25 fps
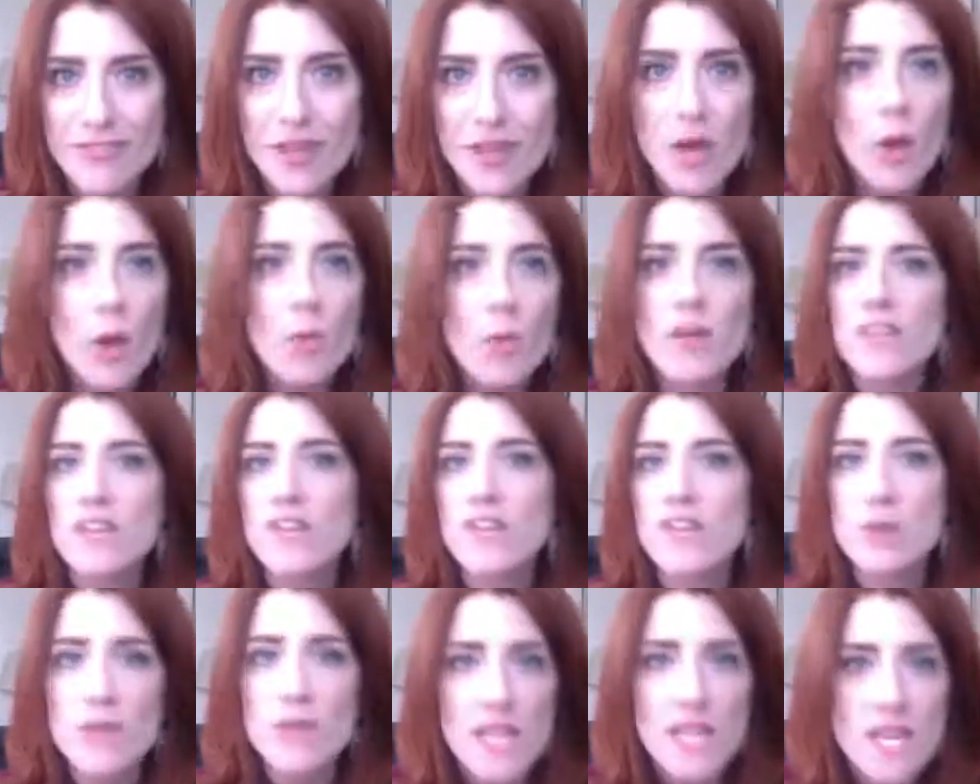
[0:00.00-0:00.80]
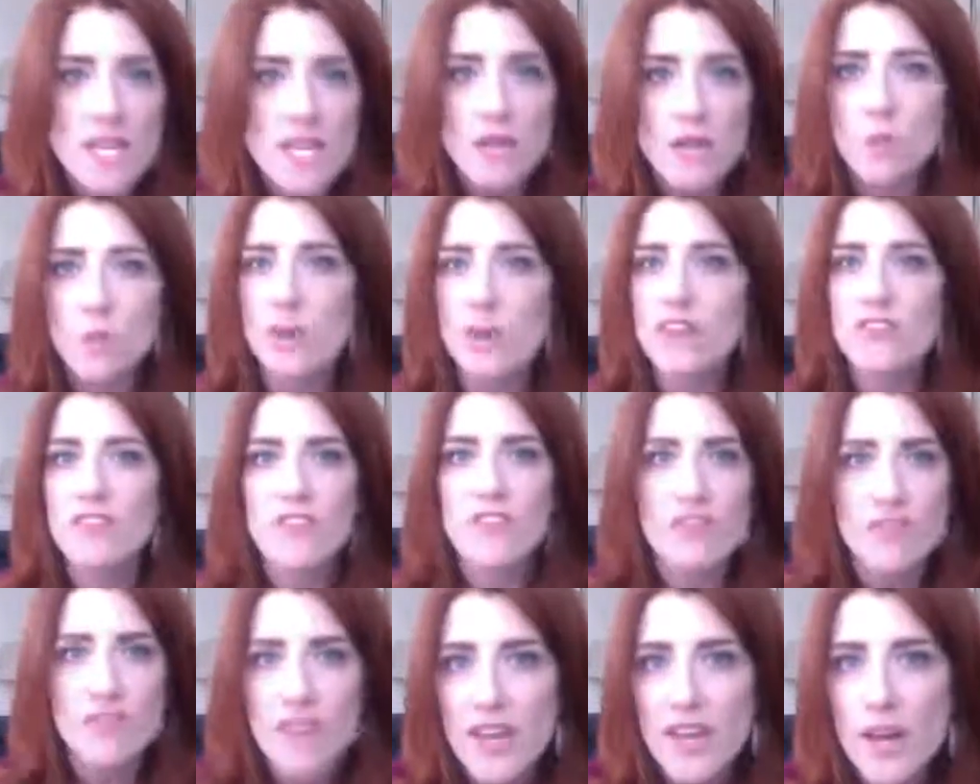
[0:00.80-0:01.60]
What if I don't hit it? What if I
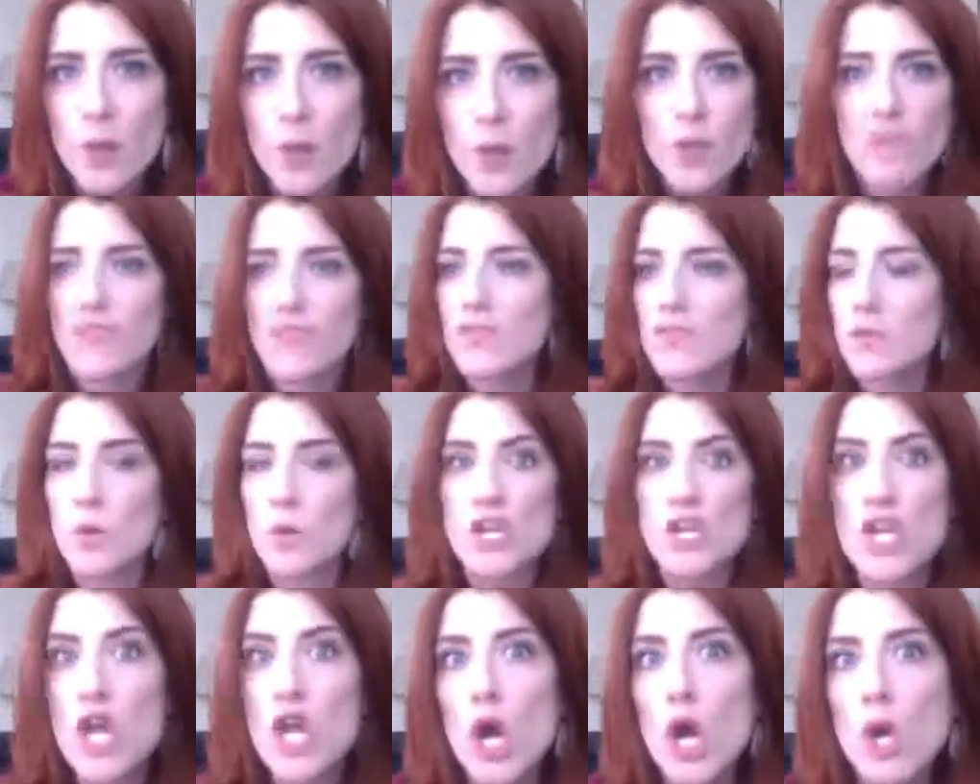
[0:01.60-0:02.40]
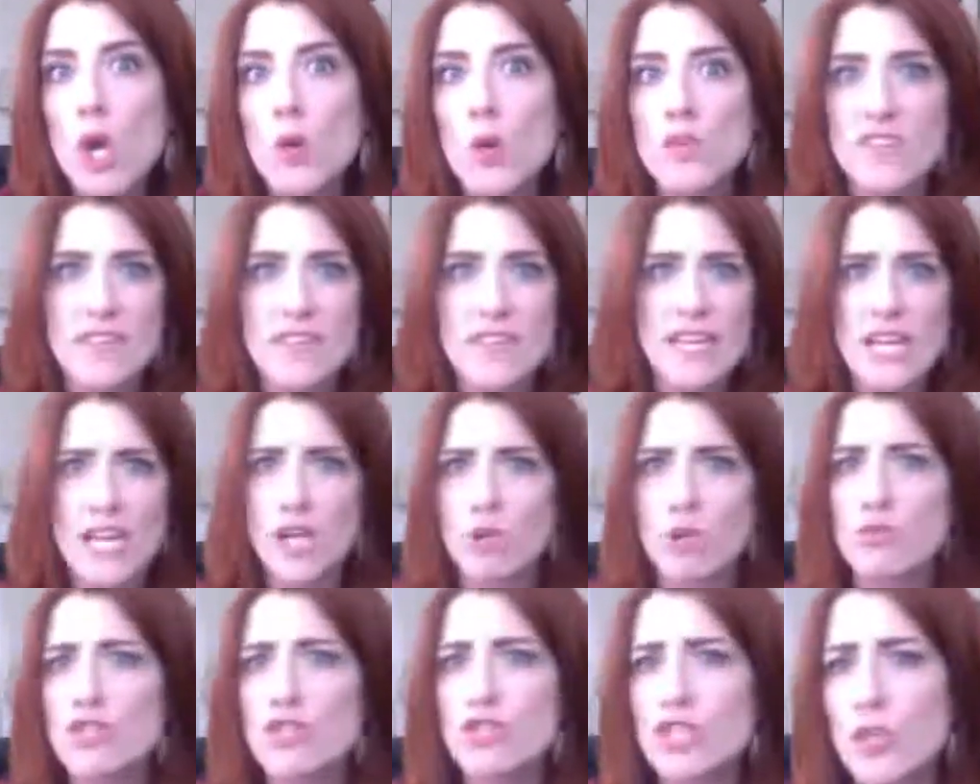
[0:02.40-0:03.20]
fail? What if everyone knows and then I
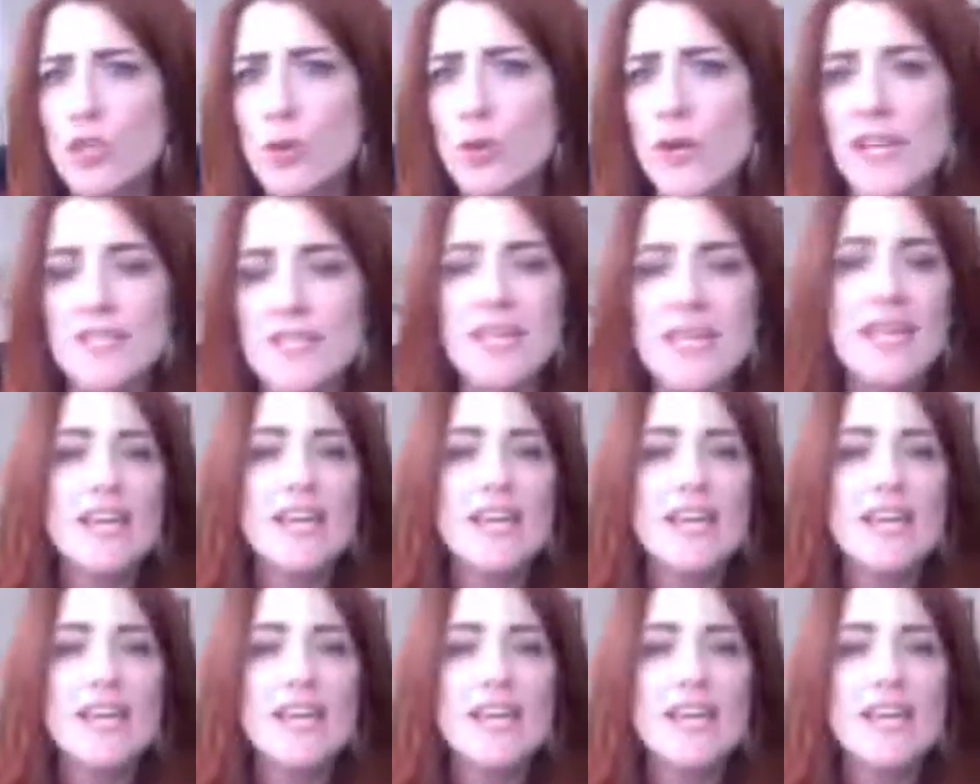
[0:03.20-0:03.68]
don't do it?